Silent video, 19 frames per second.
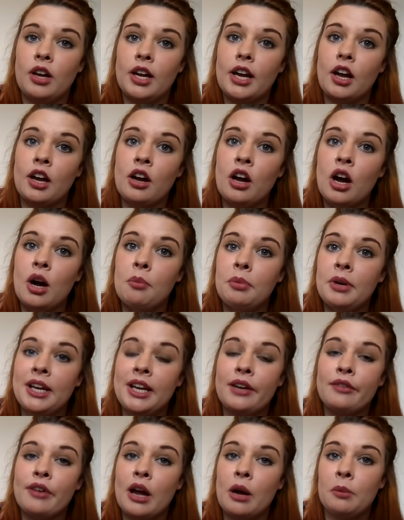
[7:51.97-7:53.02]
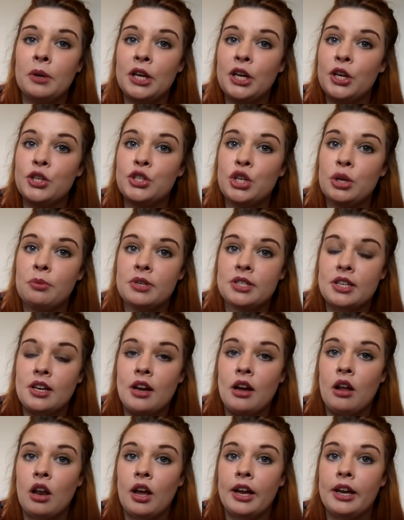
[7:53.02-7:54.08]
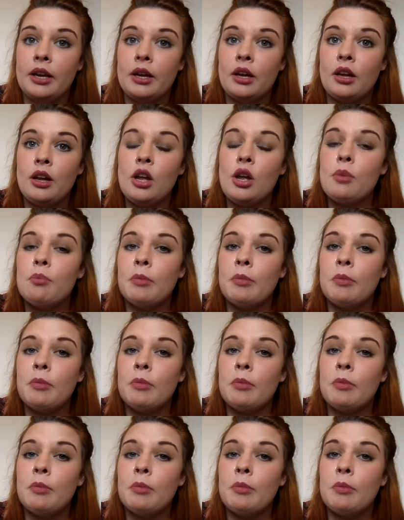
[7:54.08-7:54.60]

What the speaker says: Like, I can't believe how many YouTubers are like